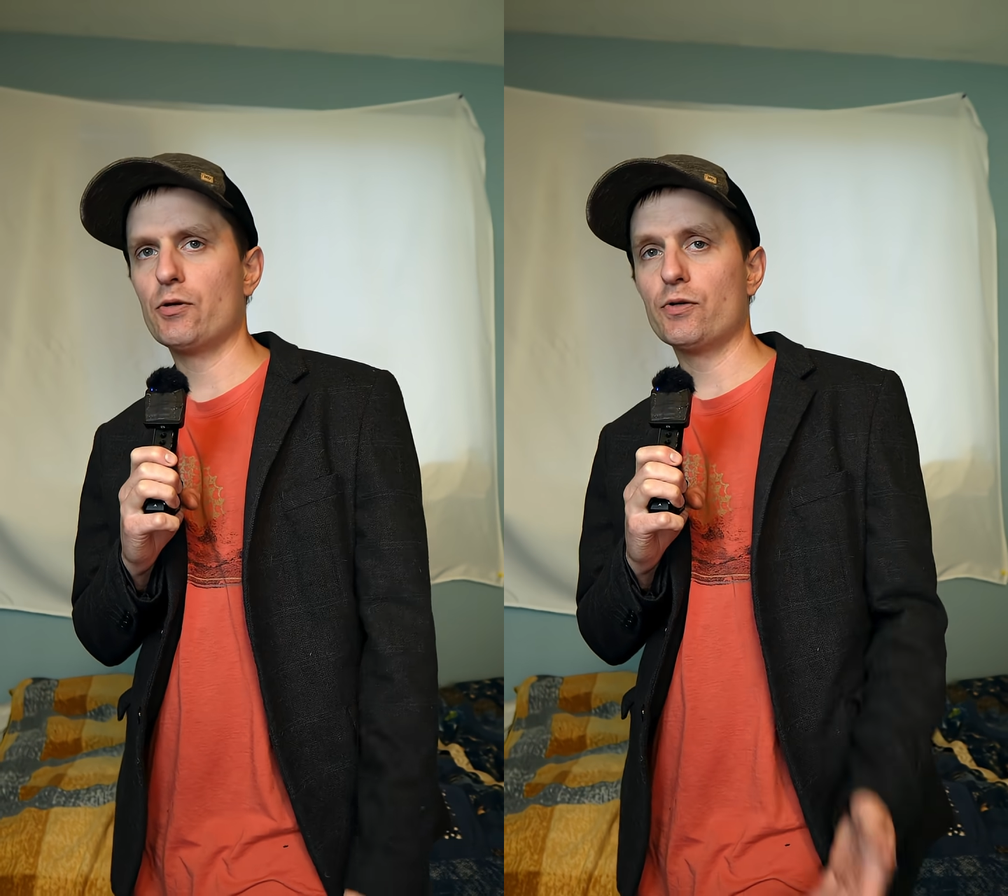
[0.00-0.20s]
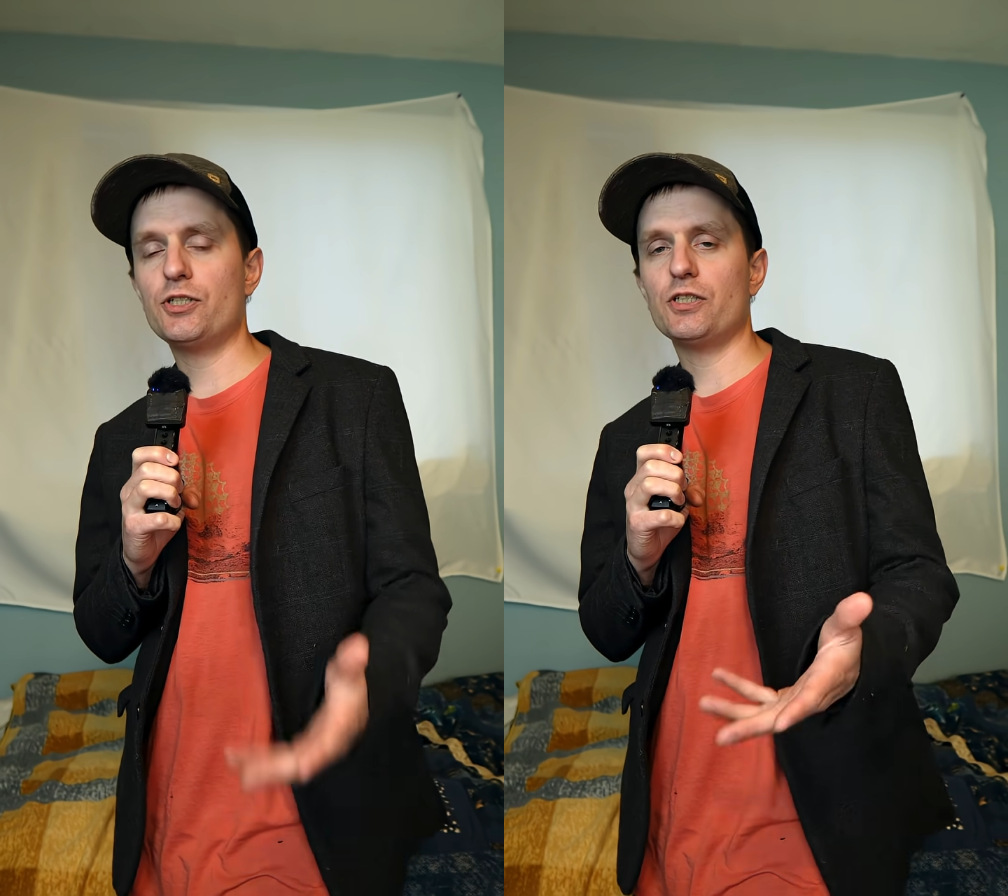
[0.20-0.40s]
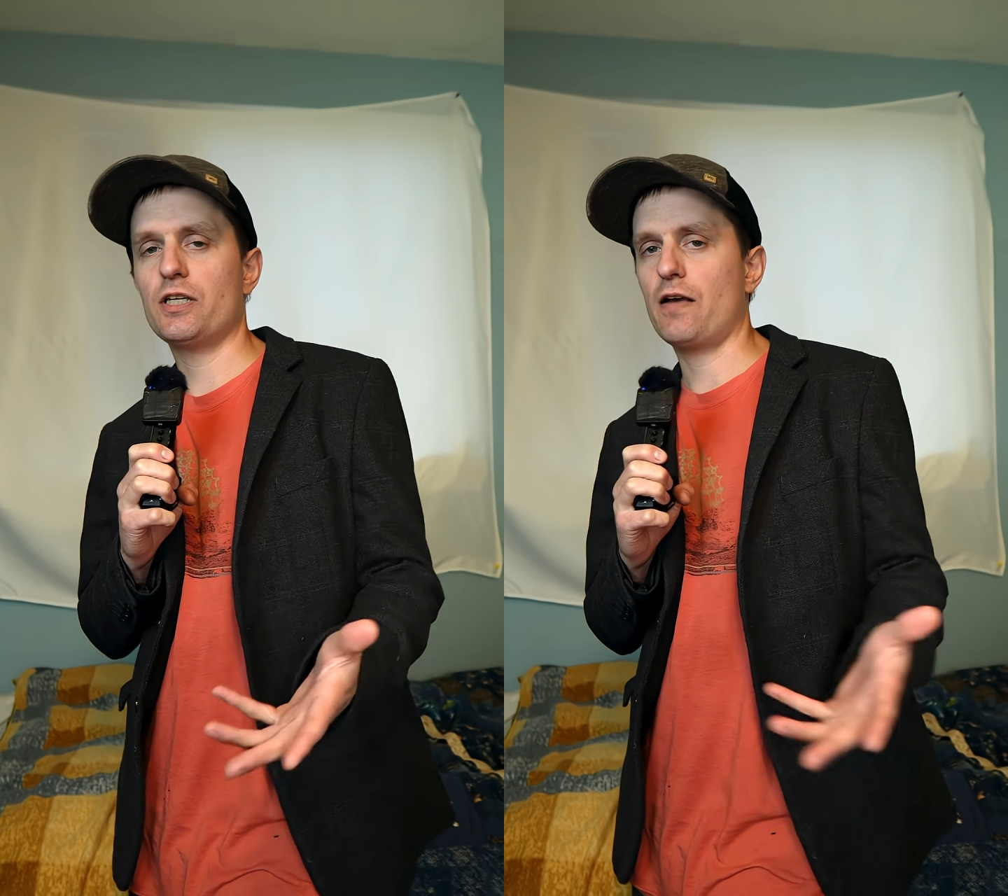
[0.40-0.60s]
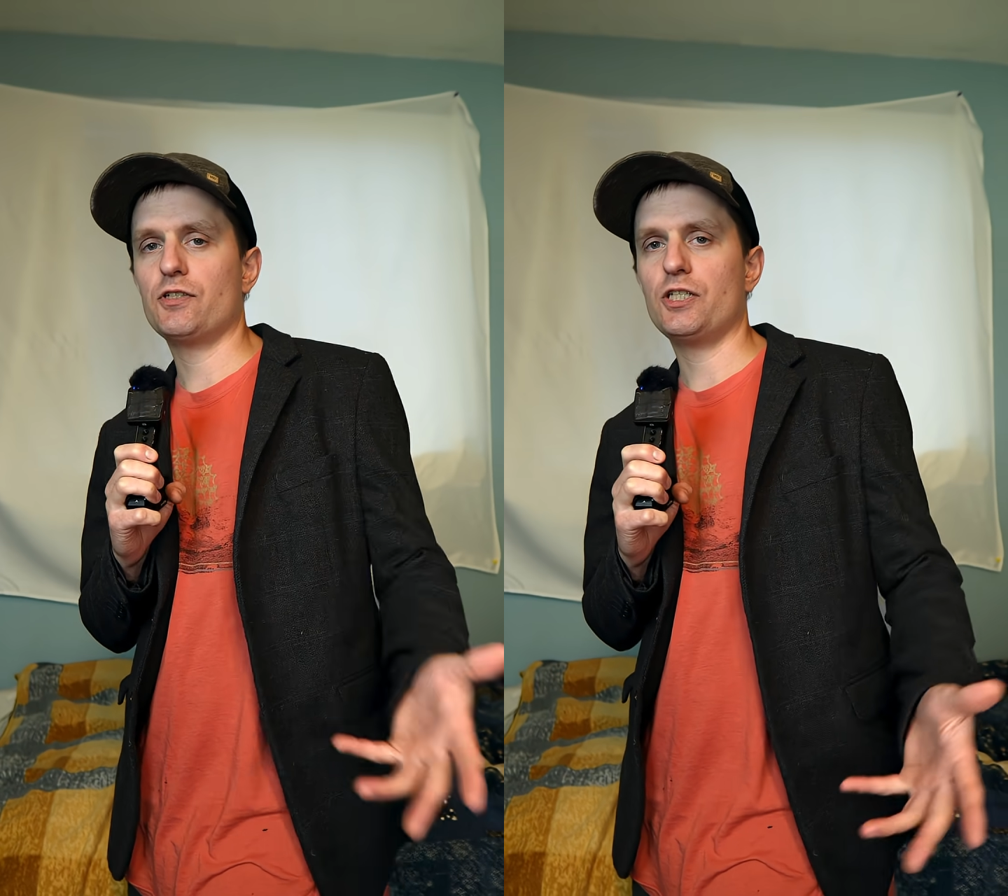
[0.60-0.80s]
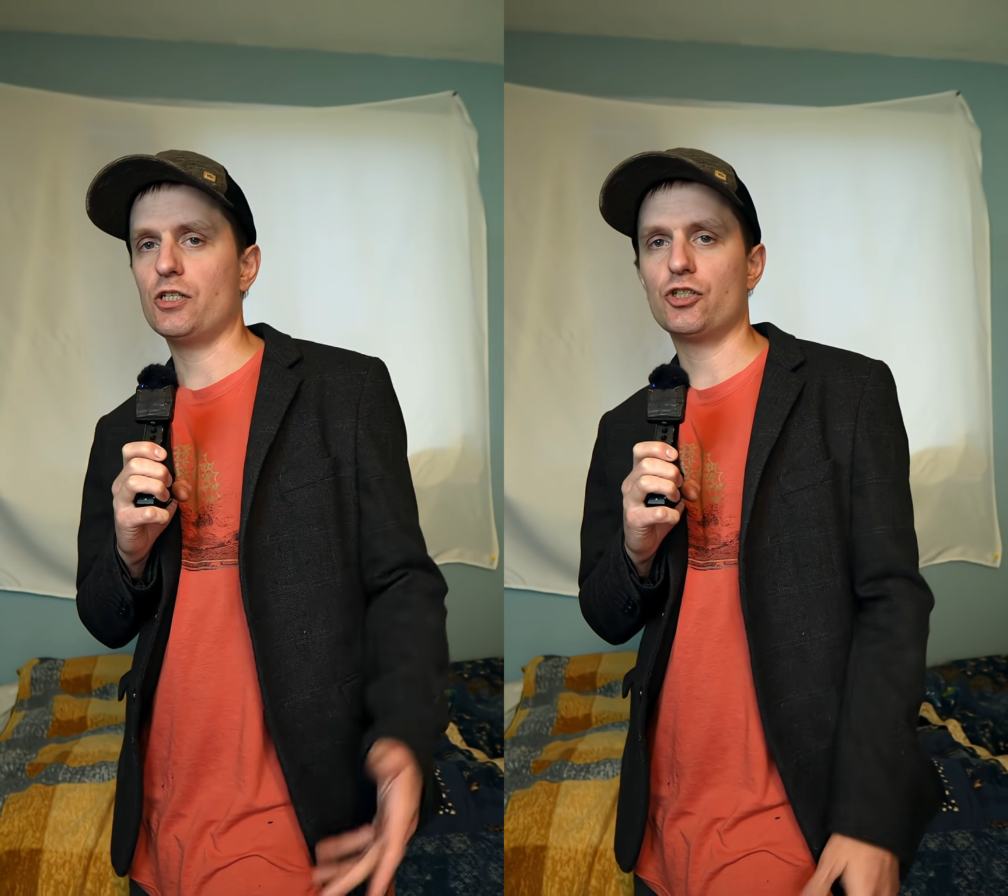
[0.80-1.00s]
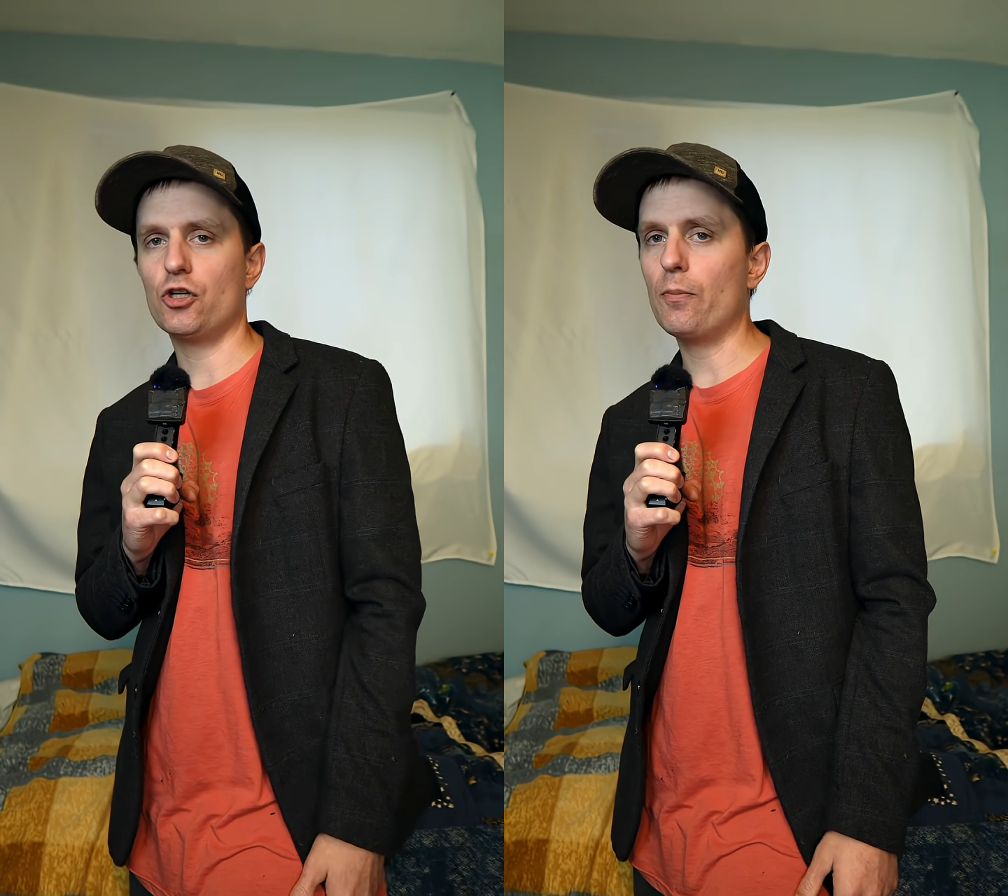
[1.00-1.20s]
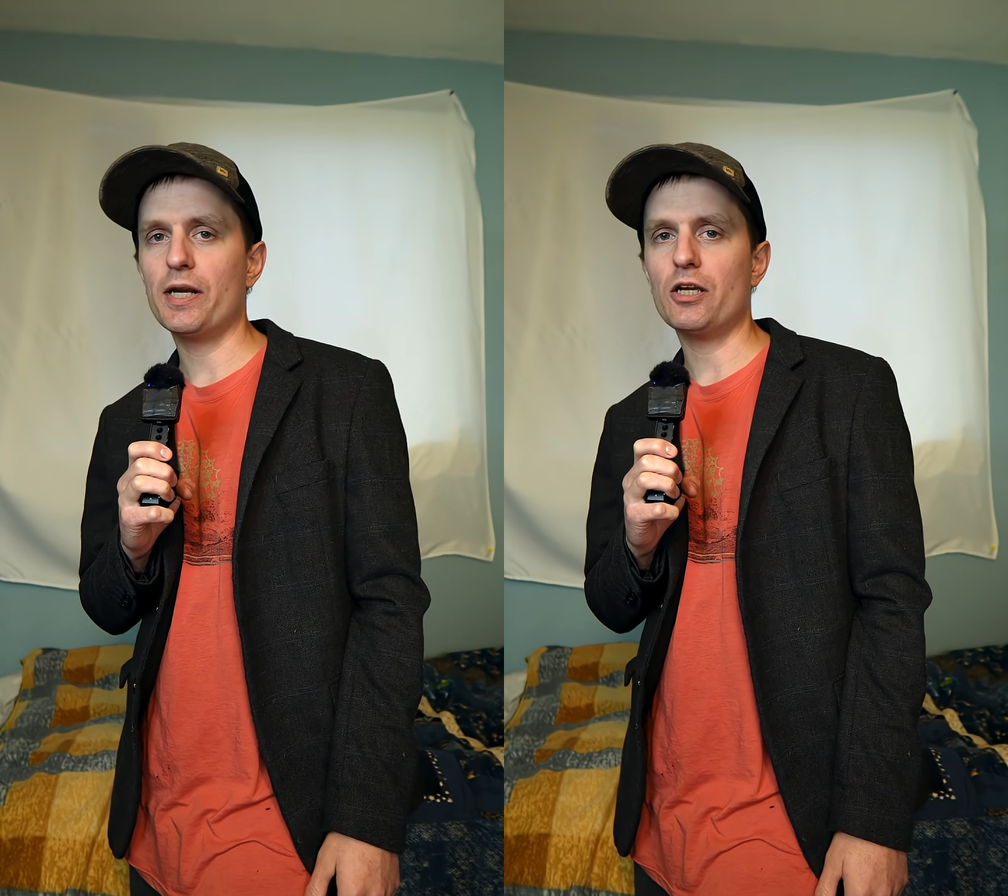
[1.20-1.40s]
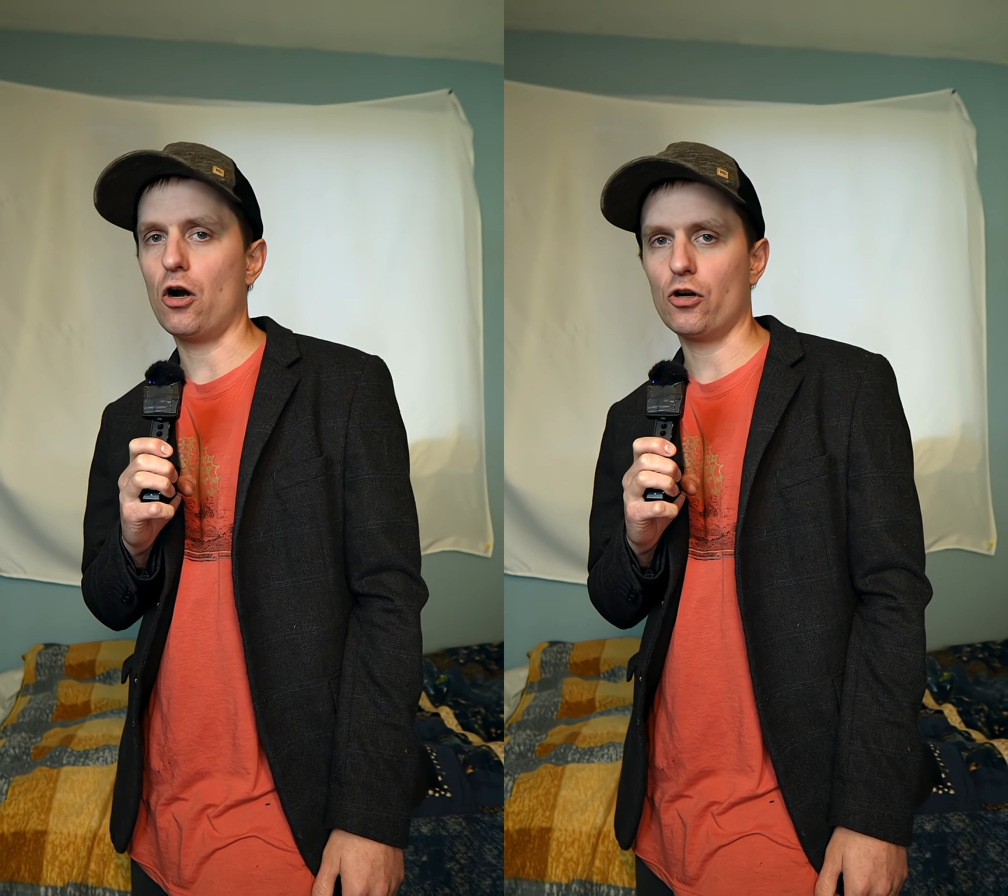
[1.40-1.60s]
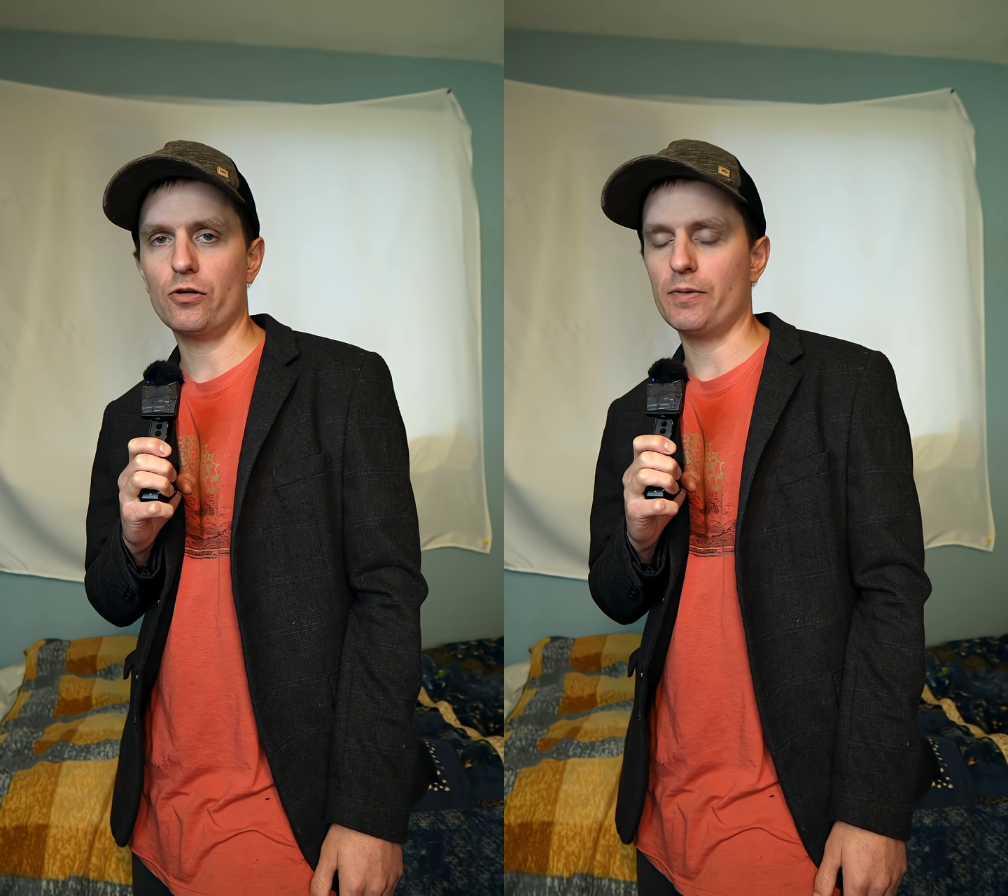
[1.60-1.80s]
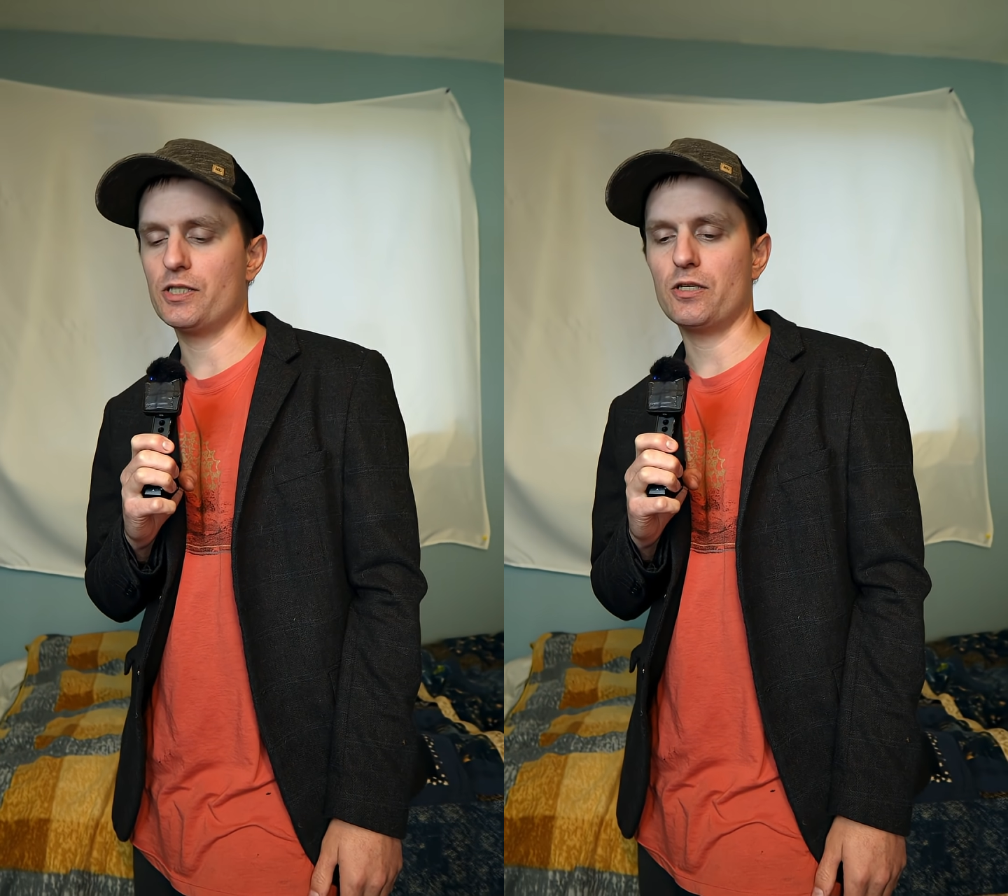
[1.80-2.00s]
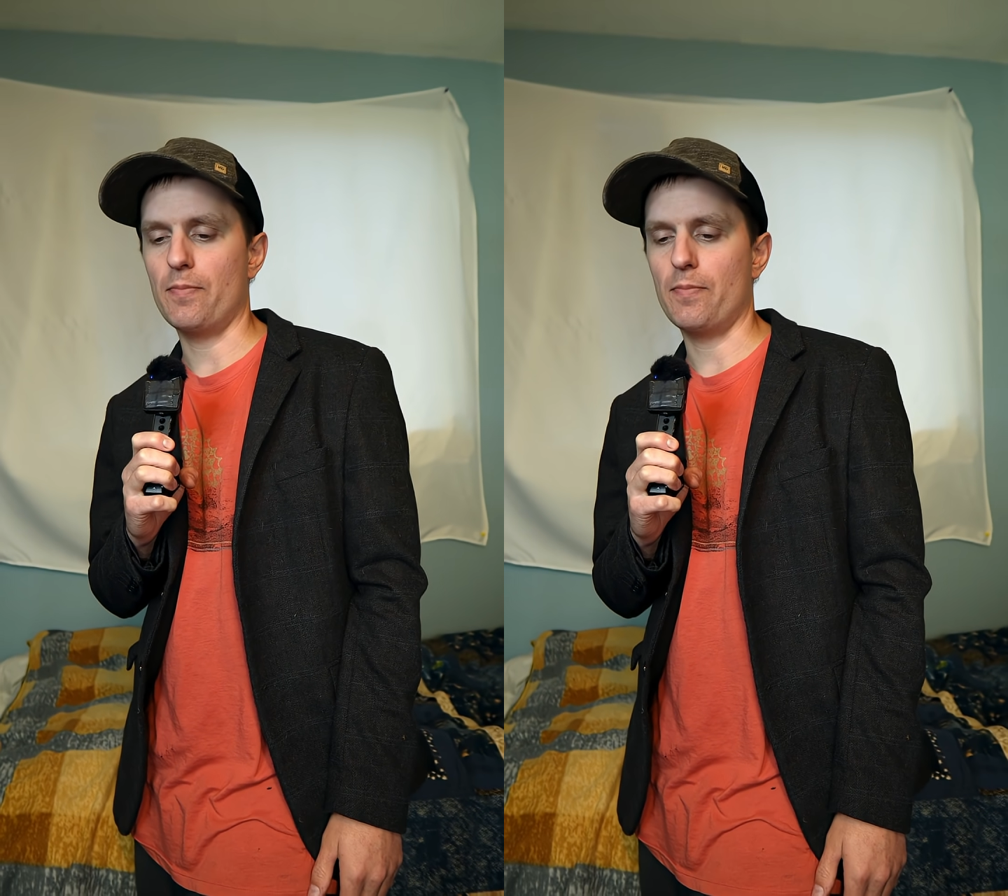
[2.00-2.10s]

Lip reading: mean, recently I've seen so many arguments